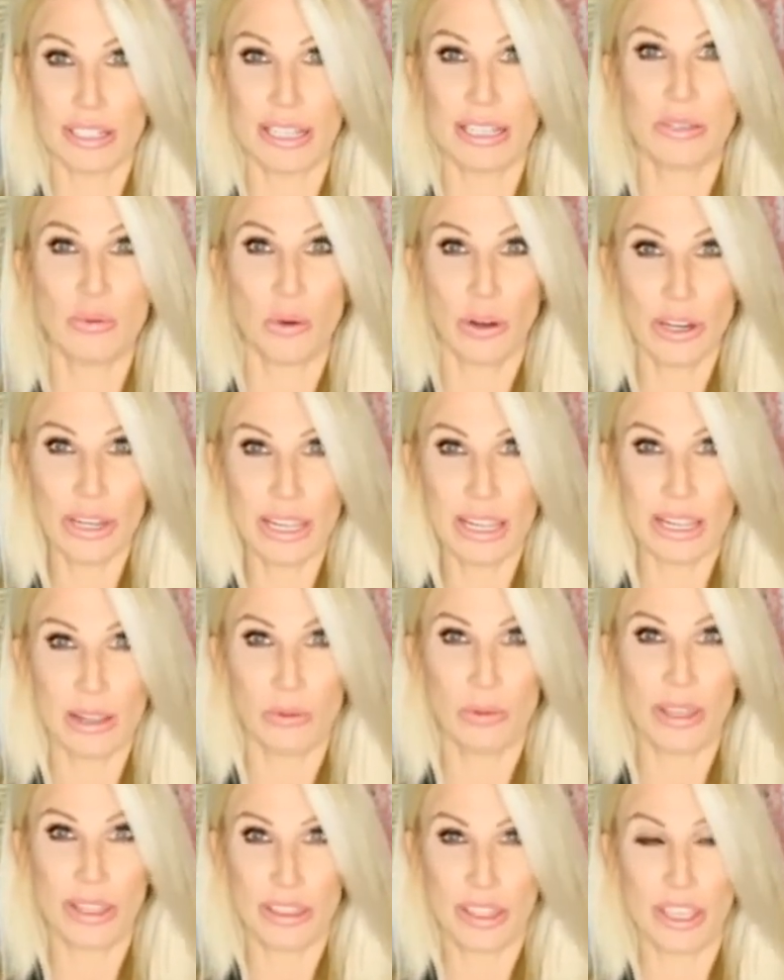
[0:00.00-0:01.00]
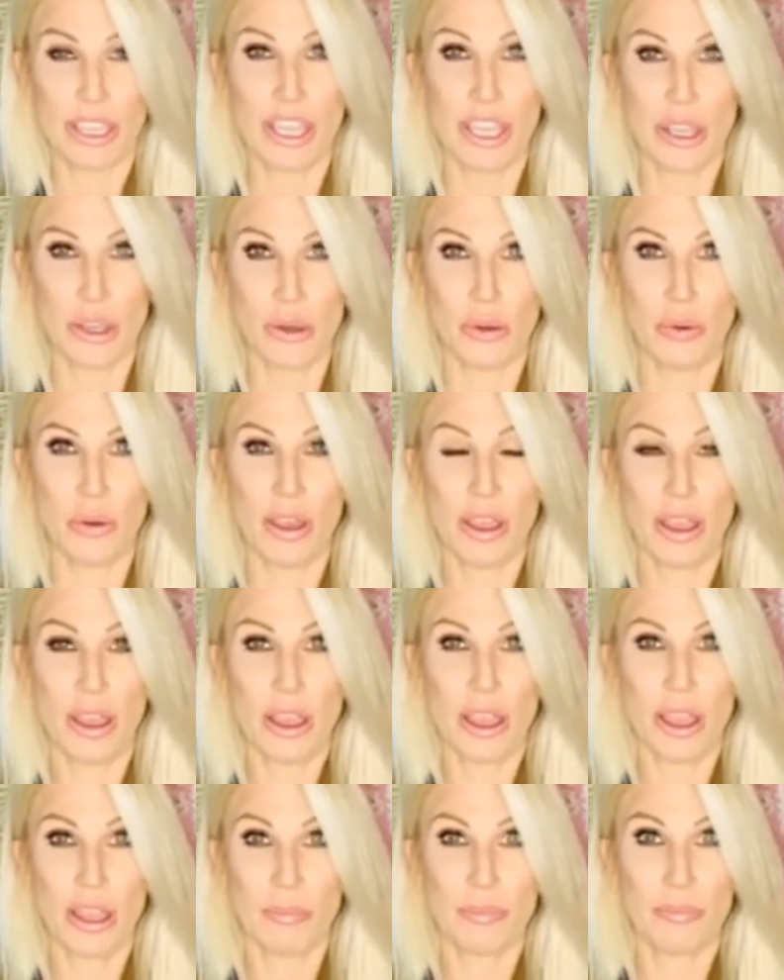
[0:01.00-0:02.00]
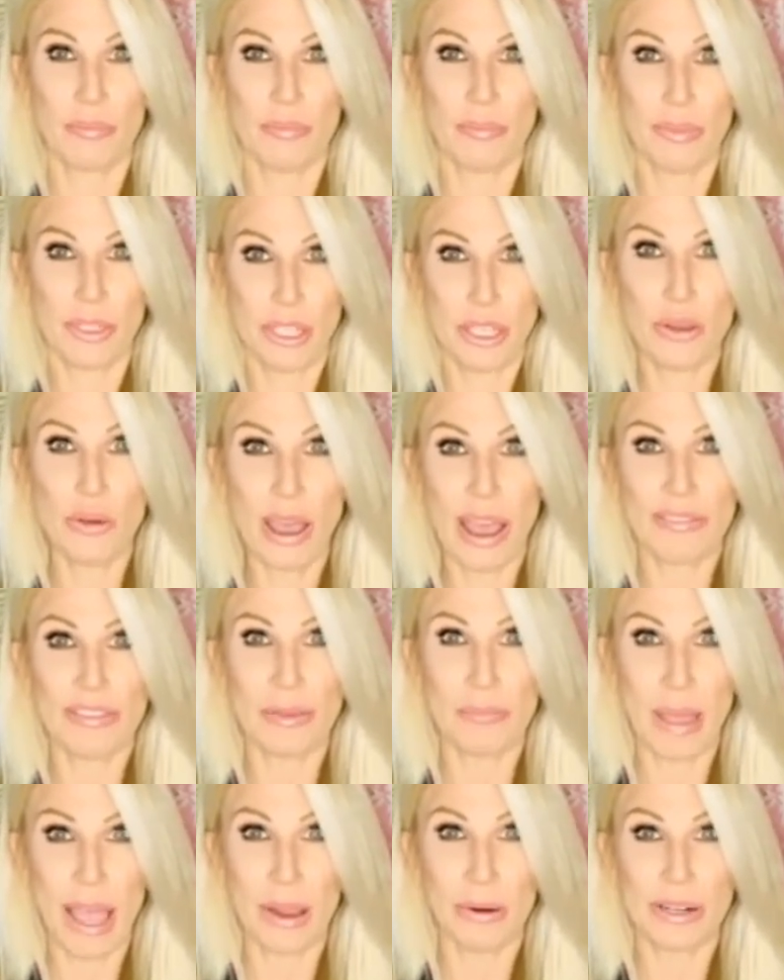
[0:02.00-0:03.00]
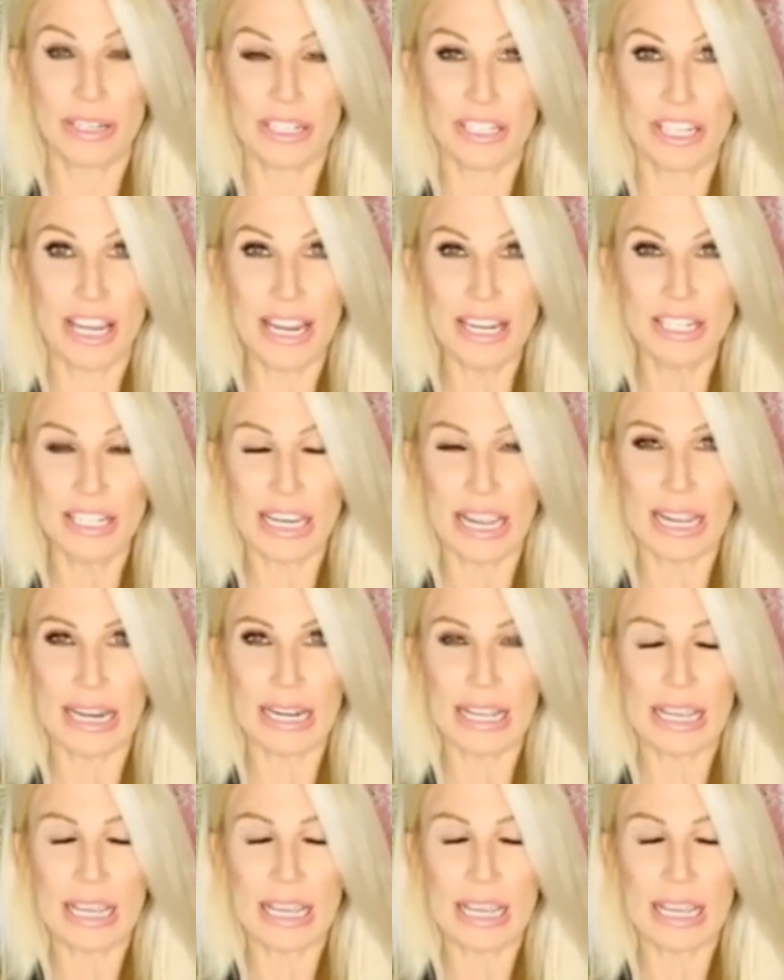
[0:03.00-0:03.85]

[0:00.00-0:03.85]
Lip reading: is working with you. You have the power to change it.